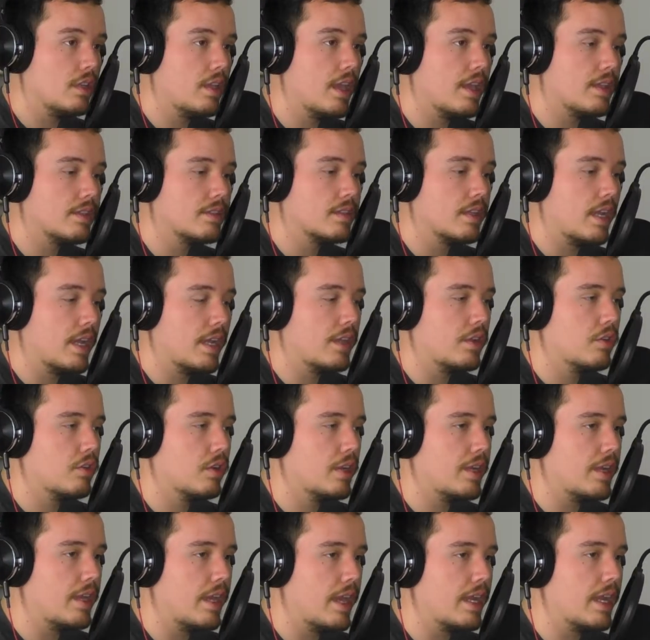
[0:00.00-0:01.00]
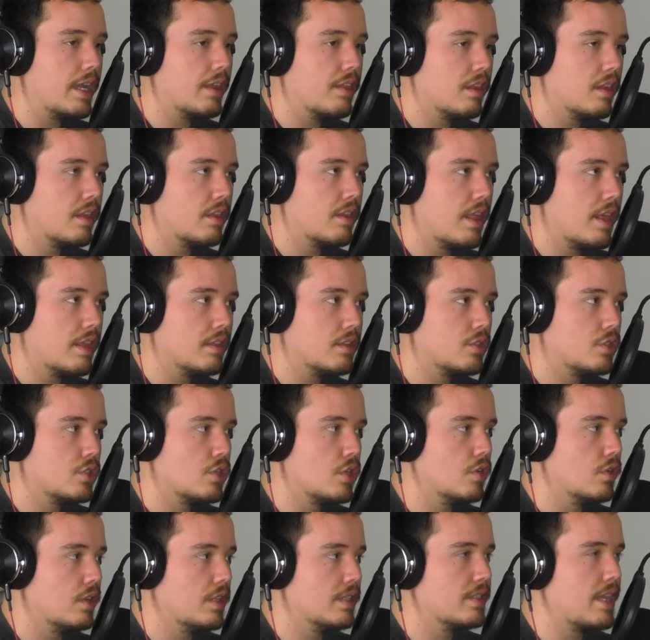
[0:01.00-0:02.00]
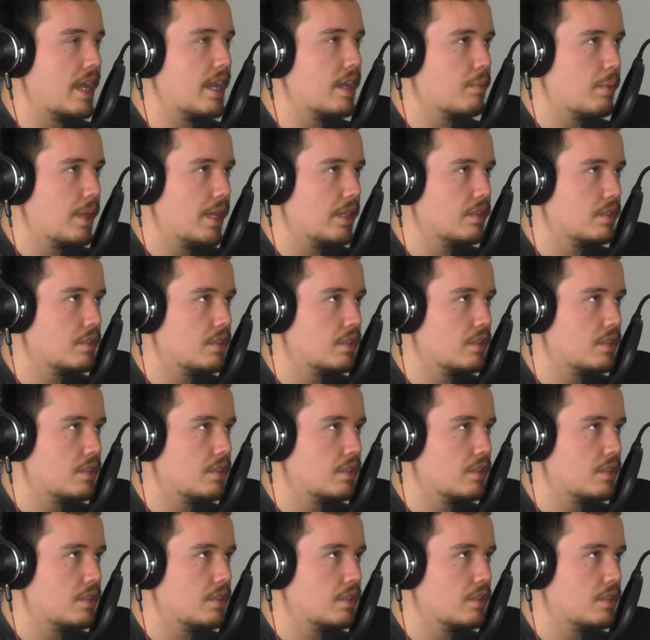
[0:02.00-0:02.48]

Yes, I agree. And I think that because Iron Man,